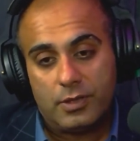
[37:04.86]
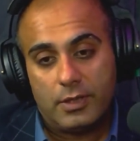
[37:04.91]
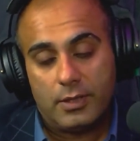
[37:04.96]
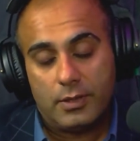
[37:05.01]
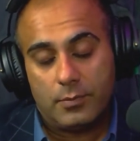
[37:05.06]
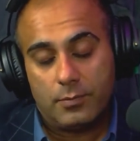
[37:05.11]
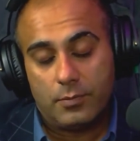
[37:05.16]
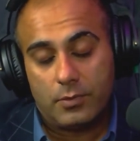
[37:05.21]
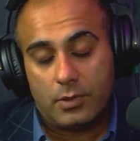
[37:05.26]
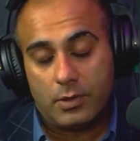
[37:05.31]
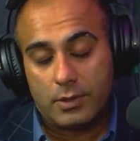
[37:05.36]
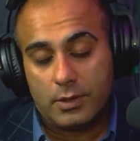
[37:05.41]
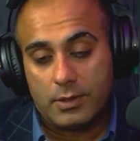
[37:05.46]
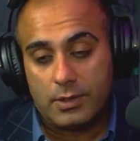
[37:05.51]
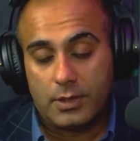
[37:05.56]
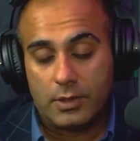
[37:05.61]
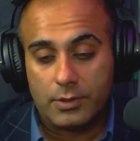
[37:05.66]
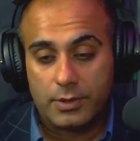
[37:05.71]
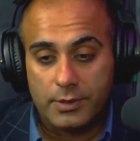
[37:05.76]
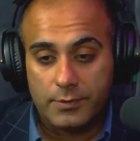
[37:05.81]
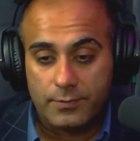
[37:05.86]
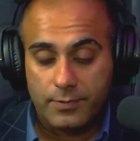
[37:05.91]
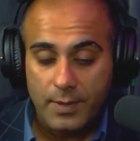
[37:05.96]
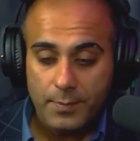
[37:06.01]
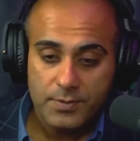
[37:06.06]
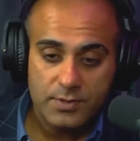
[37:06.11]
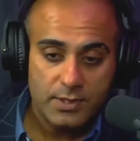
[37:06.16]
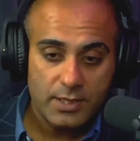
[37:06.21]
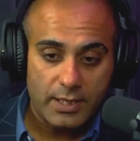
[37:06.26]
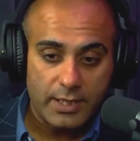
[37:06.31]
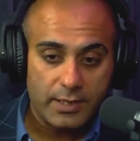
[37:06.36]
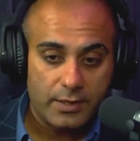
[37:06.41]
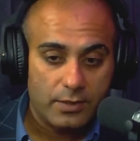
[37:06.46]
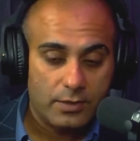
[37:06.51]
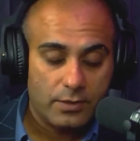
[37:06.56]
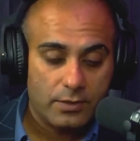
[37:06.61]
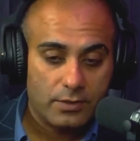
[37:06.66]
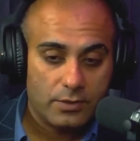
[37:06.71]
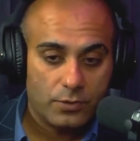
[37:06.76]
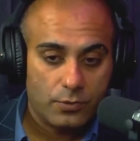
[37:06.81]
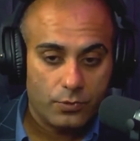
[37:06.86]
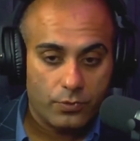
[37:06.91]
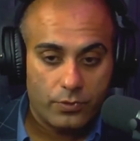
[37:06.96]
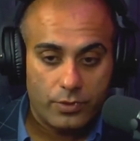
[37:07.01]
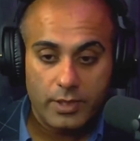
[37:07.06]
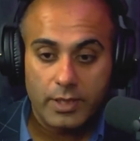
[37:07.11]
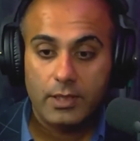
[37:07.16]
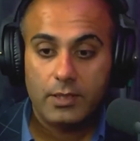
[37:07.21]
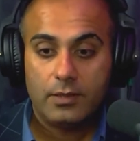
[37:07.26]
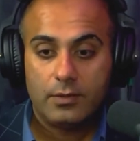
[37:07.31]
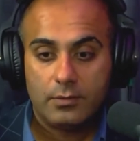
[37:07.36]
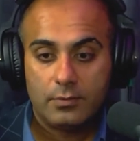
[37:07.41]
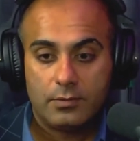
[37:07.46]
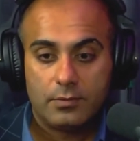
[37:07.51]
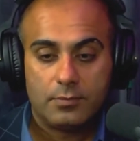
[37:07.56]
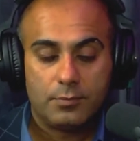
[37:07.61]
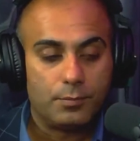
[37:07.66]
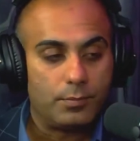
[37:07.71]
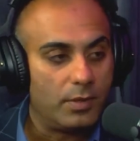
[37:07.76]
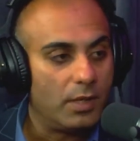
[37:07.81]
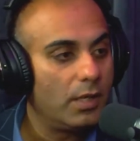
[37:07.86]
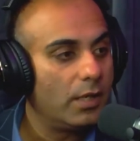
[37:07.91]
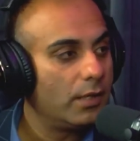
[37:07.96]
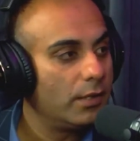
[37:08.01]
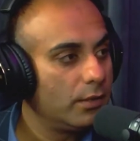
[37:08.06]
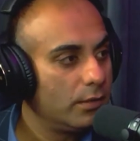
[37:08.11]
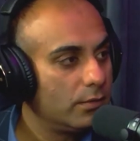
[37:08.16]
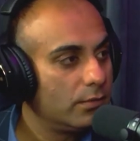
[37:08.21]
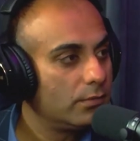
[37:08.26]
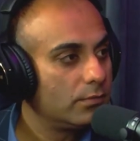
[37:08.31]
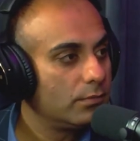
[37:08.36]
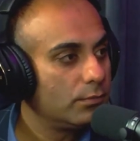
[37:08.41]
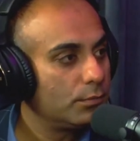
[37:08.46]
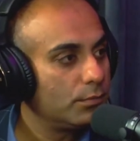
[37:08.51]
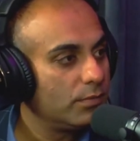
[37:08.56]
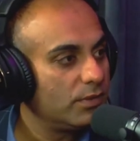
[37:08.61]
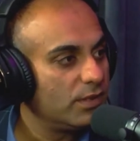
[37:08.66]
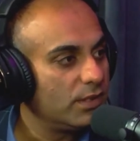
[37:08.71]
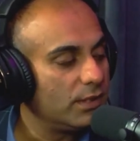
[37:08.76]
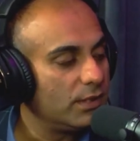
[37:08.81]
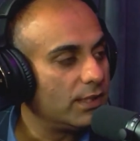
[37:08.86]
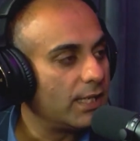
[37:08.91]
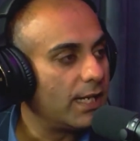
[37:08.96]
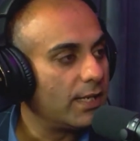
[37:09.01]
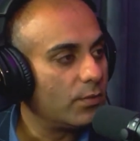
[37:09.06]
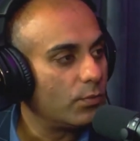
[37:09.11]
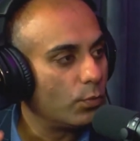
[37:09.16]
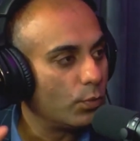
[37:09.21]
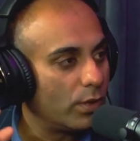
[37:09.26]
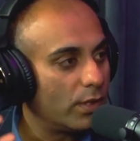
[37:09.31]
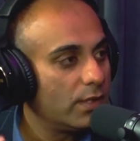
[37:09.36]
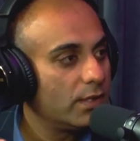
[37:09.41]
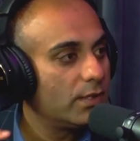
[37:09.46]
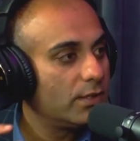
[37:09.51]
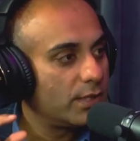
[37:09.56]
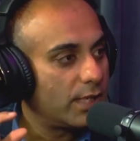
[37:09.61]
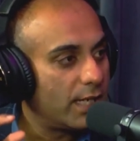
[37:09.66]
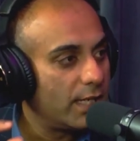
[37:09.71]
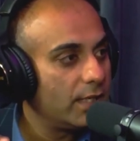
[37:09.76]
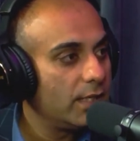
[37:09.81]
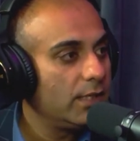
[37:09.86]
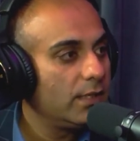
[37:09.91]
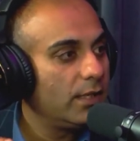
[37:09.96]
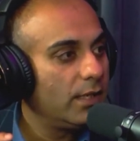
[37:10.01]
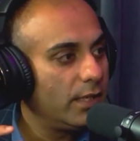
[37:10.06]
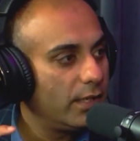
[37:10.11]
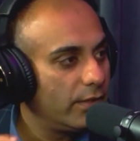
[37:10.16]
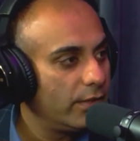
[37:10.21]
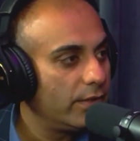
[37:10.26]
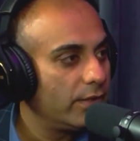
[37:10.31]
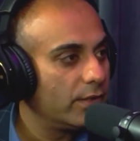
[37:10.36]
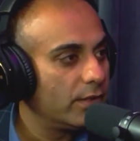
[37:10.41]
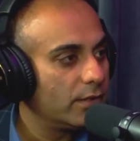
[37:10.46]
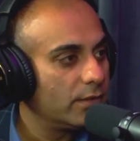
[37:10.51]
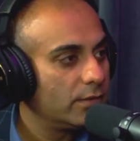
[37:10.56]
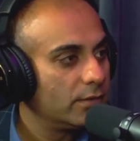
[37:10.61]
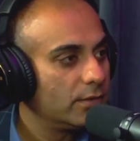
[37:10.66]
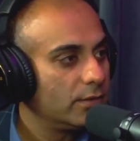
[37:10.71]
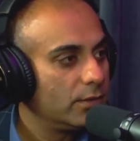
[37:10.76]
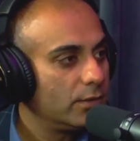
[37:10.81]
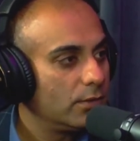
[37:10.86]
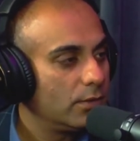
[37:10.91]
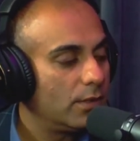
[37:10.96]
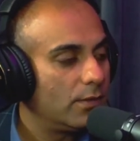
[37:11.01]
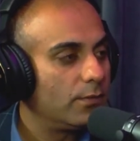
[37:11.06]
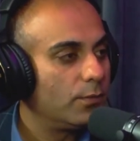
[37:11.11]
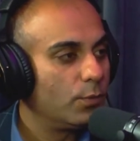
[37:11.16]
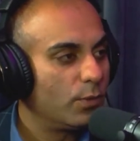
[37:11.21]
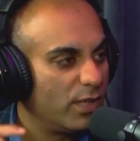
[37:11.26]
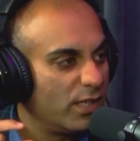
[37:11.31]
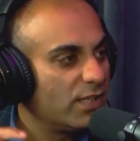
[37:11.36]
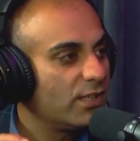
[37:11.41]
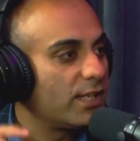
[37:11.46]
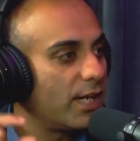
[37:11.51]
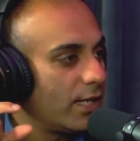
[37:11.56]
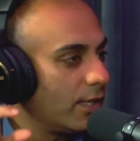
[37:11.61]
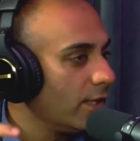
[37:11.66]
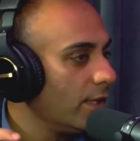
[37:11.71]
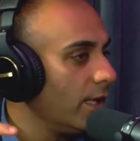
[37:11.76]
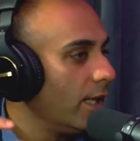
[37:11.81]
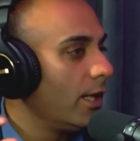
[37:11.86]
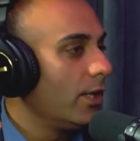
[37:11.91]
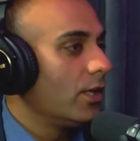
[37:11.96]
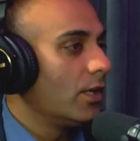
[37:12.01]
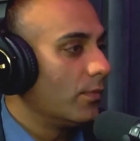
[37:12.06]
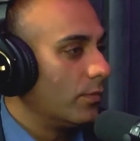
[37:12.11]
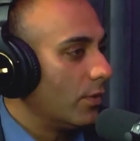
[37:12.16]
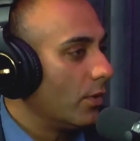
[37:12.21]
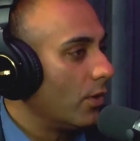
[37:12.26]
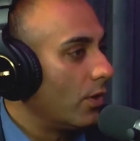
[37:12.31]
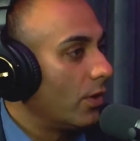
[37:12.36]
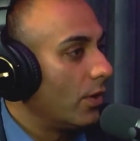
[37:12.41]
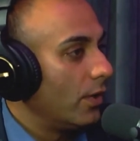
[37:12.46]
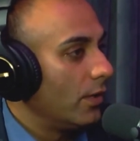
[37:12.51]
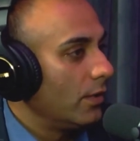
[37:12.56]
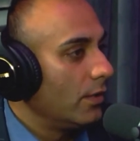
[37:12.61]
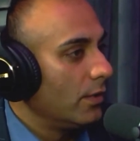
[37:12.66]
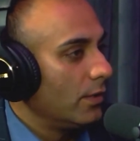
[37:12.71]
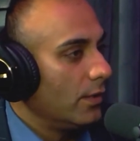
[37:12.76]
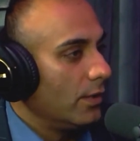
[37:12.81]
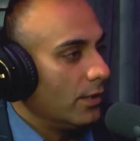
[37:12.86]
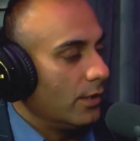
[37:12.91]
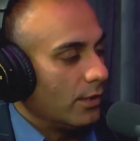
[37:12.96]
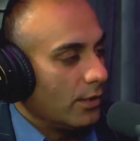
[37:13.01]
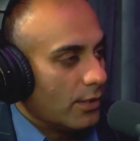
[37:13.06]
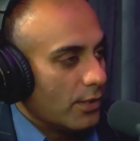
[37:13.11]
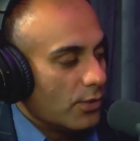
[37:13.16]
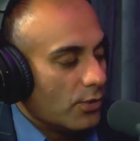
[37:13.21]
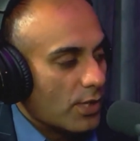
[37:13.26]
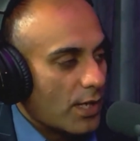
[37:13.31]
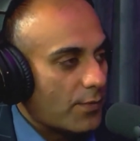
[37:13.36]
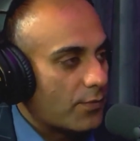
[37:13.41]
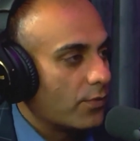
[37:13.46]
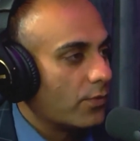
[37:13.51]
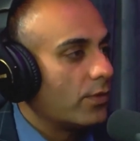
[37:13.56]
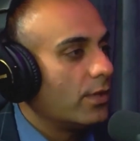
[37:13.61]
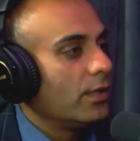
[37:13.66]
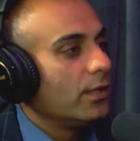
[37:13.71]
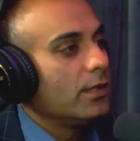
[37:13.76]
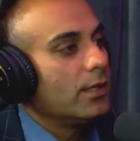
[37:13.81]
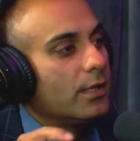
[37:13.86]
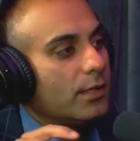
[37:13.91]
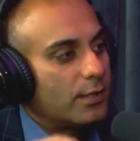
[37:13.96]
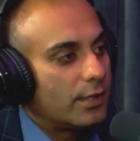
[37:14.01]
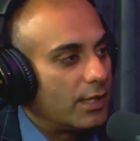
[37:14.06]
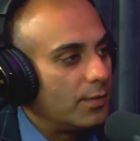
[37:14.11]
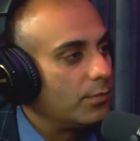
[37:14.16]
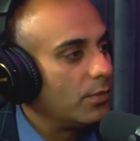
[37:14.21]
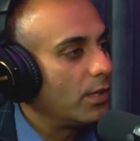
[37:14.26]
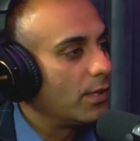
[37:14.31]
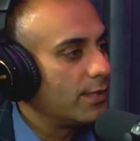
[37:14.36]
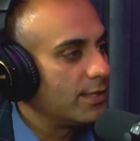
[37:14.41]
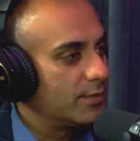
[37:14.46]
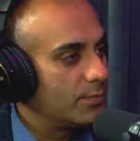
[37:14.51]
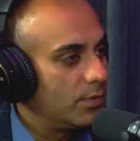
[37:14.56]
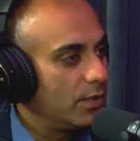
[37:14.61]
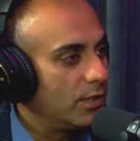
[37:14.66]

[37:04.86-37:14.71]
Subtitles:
on the flip side, to thin blood in that one tiny area of the heart, you have to thin the entire body's blood.